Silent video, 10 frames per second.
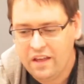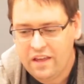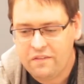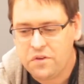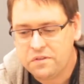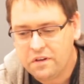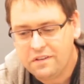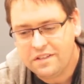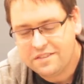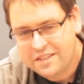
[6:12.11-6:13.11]
If you
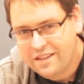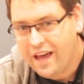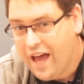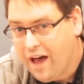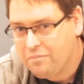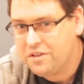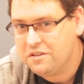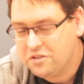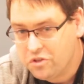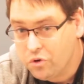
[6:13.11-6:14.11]
start to see that
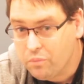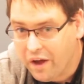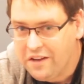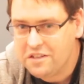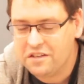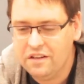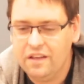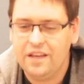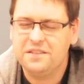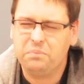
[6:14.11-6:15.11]
happen too much,
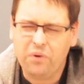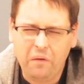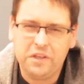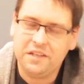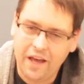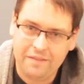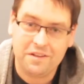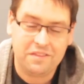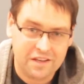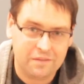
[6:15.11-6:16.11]
it's probably time
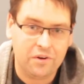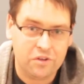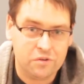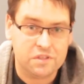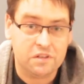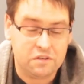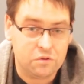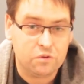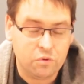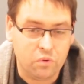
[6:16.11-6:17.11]
to think about using a
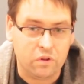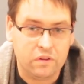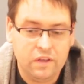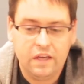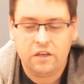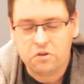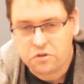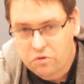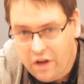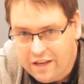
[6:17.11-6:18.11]
new tool. You're
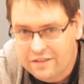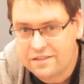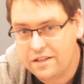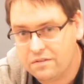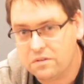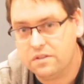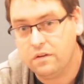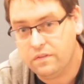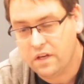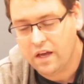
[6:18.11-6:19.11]
trying to save
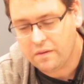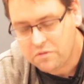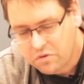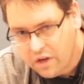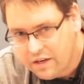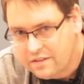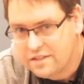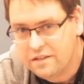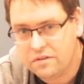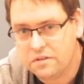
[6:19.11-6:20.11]
yourself time, trying to
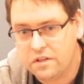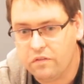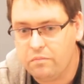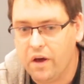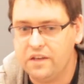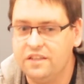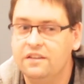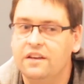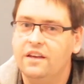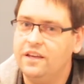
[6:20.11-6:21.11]
save yourself
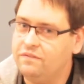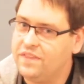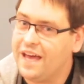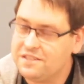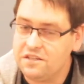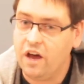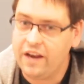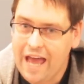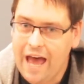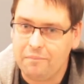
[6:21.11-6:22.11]
money. If that's
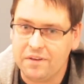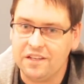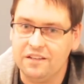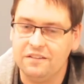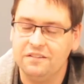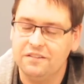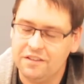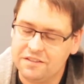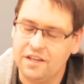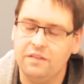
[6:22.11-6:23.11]
not happening,
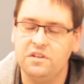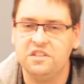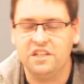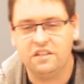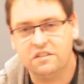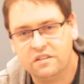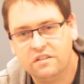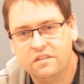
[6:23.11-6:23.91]
it's time to change.